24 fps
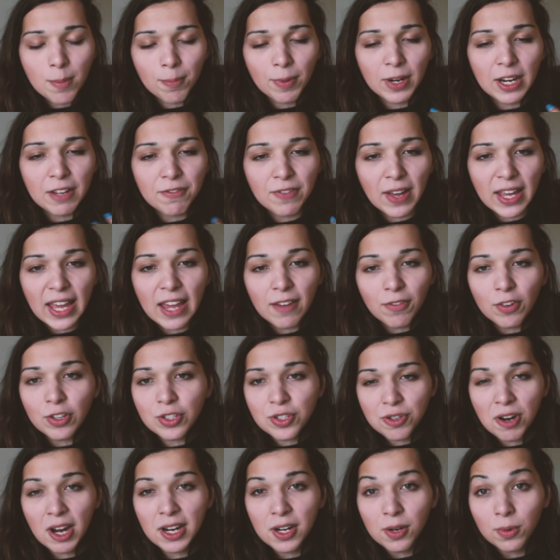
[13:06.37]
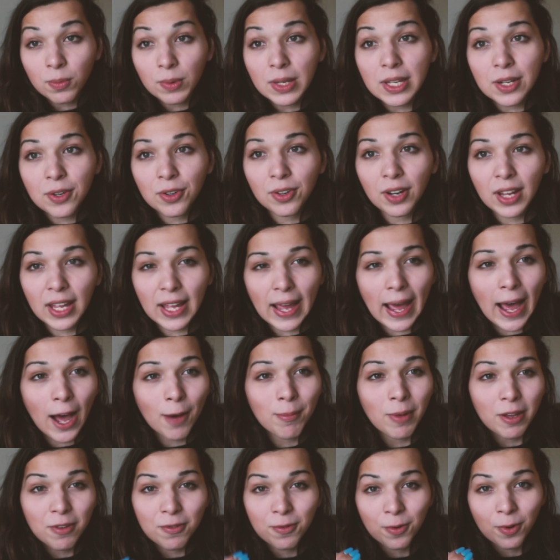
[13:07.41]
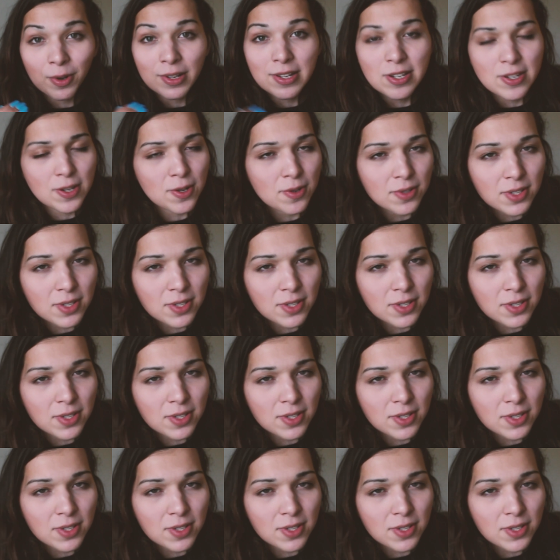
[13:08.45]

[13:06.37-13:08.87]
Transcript: But if I ever try to recreate how my voice